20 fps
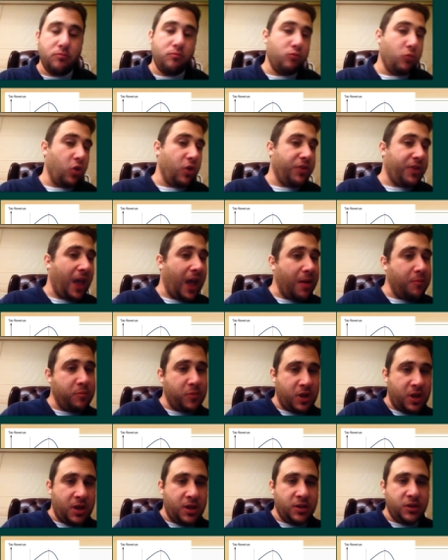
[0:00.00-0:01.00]
Well, that
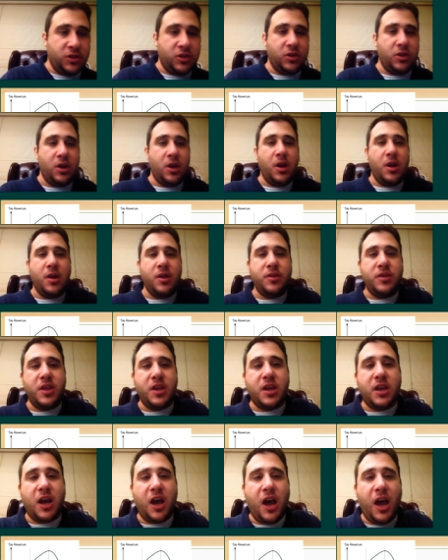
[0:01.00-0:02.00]
means the
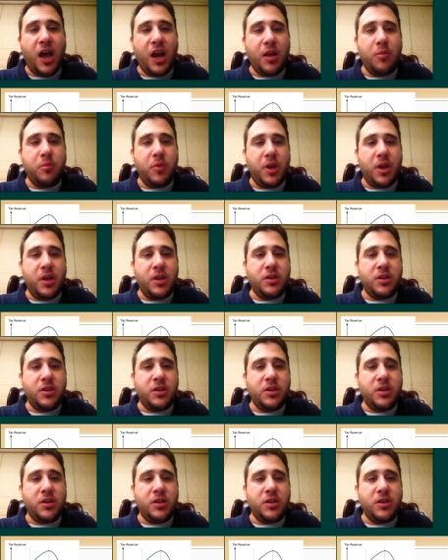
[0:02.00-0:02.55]
economy,